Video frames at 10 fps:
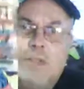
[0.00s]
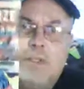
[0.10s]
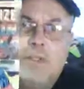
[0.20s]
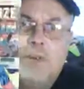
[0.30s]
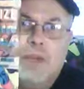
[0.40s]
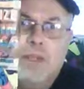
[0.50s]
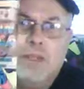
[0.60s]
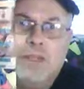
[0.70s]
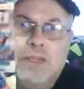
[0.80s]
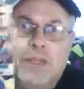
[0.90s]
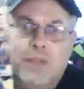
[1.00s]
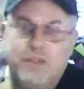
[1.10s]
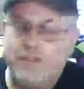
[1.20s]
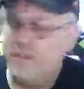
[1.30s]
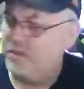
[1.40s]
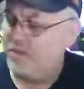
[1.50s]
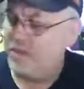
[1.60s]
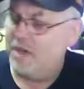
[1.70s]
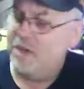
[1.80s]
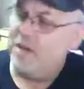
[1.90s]
That's right. This is
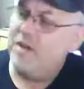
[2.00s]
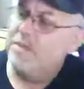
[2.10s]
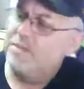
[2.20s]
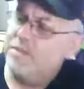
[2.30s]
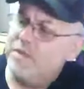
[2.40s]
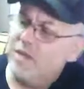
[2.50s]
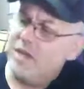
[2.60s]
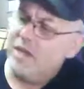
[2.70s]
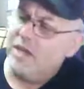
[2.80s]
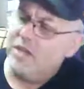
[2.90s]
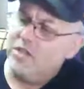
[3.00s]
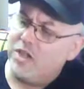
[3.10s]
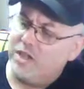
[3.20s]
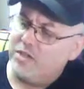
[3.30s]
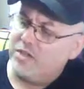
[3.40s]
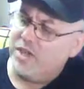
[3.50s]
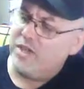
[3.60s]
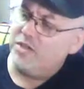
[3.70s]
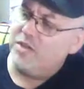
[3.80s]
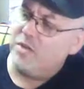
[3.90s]
the giant
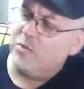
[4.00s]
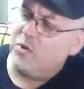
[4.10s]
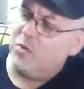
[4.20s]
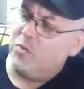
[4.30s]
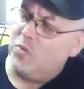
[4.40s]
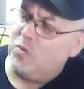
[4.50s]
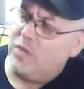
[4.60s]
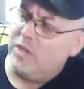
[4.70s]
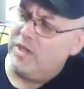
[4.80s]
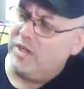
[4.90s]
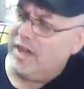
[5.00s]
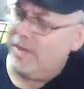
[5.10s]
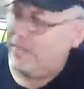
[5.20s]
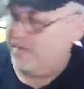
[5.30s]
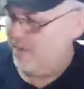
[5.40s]
size #1 Captain